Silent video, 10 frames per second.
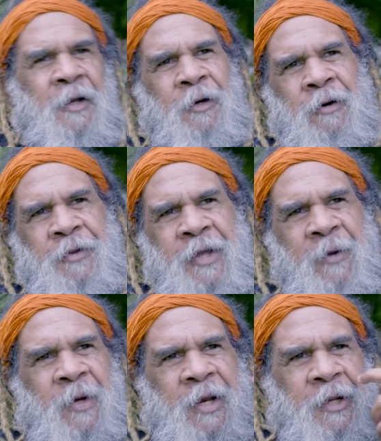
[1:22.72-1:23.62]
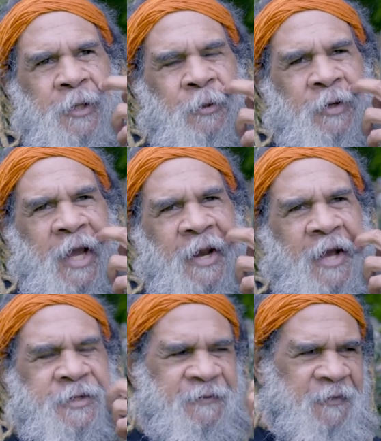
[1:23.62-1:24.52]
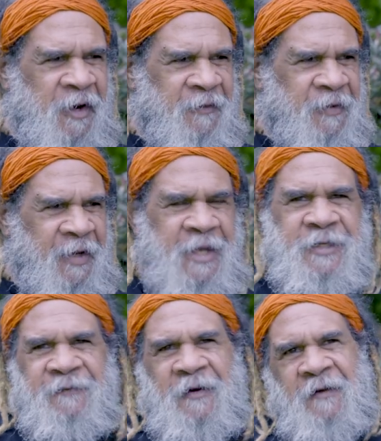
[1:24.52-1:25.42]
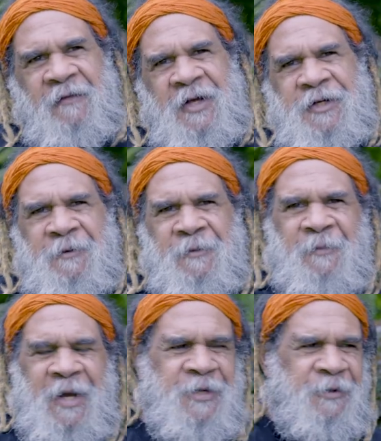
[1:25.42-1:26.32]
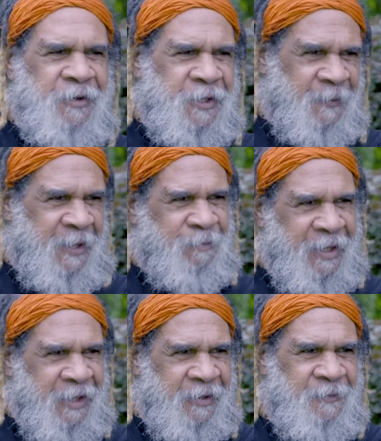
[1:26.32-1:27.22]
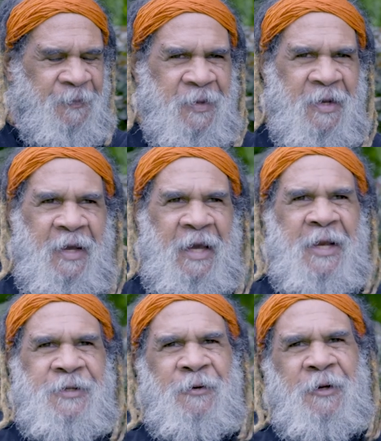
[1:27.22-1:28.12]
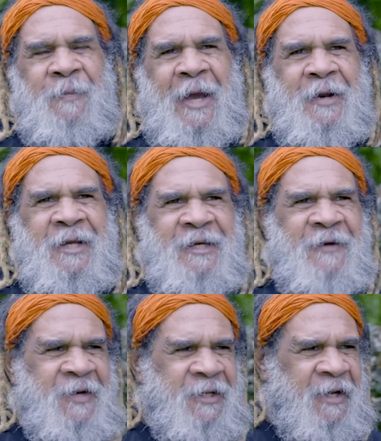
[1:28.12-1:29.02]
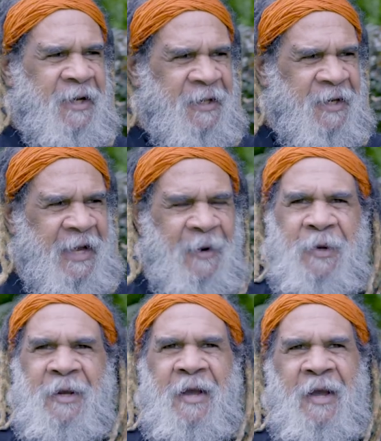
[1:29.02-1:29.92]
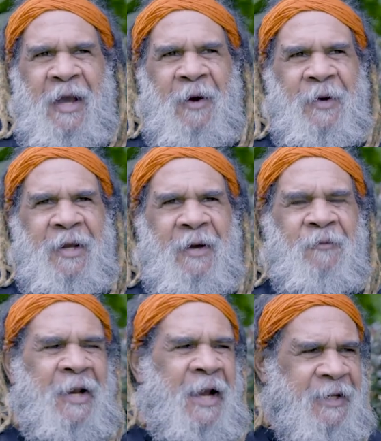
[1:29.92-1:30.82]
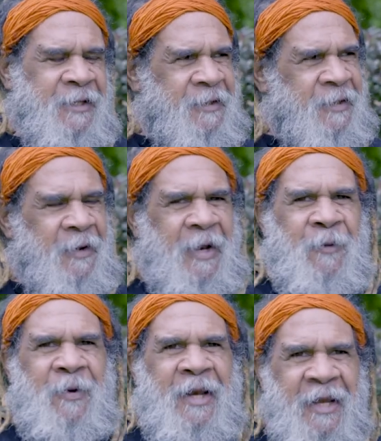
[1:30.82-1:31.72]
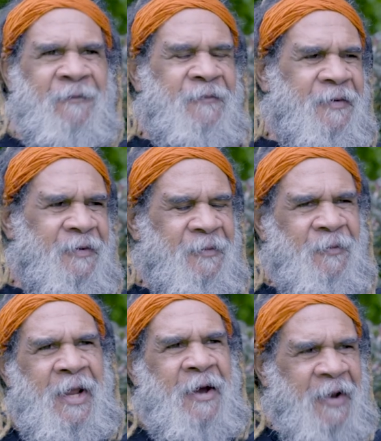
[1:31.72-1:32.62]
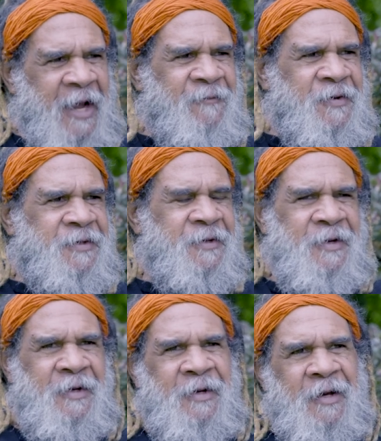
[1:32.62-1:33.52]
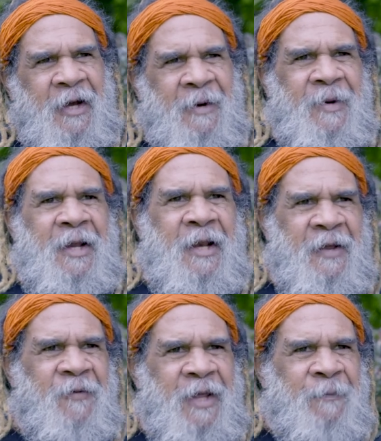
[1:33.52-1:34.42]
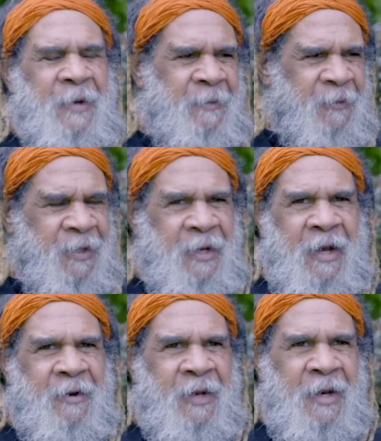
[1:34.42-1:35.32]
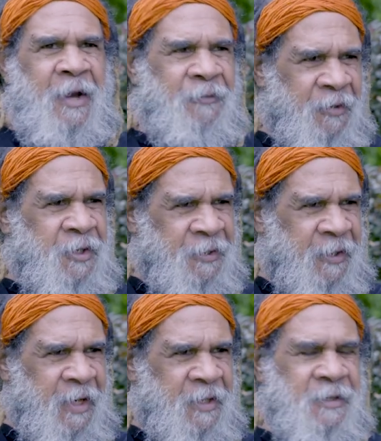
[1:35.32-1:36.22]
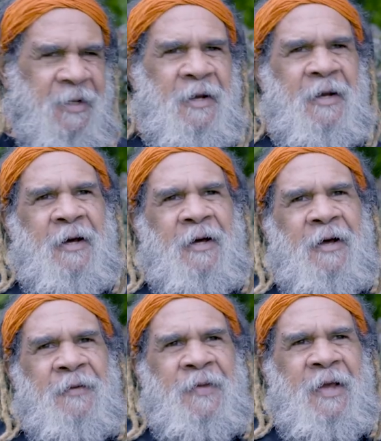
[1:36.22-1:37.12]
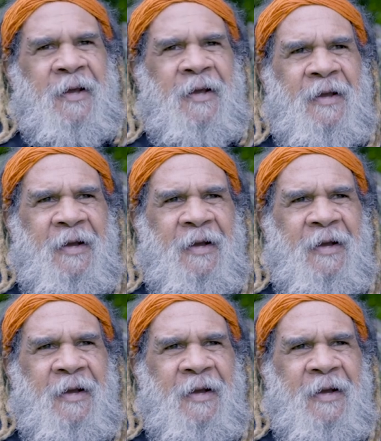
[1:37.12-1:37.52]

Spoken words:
Look, I think we need to look at our survival as human beings on this one planet. And it's all about us living together. Now we relate, you know, now we live with our neighbours and I live with our people within our traditional lands. And I think